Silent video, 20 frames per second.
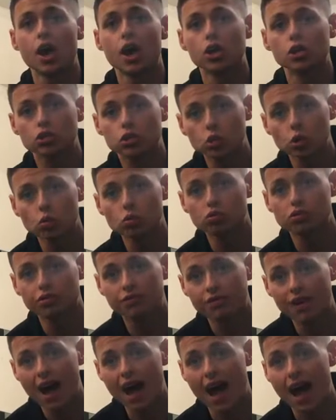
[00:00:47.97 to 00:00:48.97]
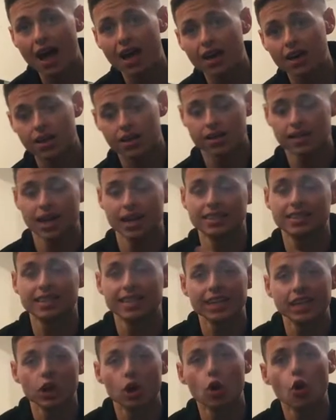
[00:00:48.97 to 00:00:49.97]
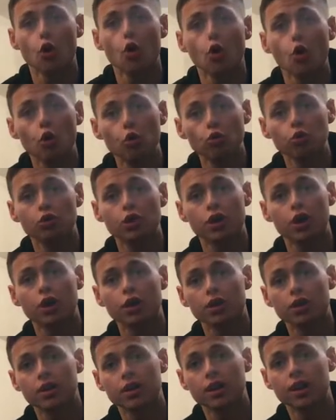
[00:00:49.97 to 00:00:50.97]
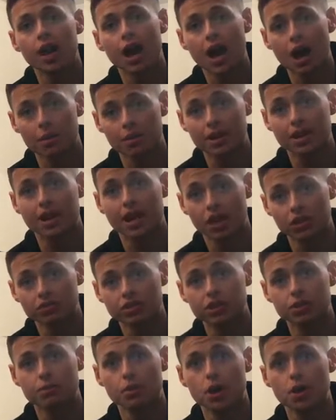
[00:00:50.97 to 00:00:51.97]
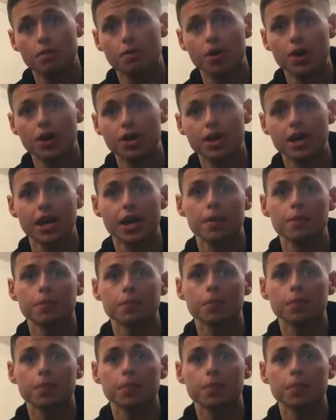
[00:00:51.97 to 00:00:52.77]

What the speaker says: And to lose fat, you had to eat under how many calories you burn per day.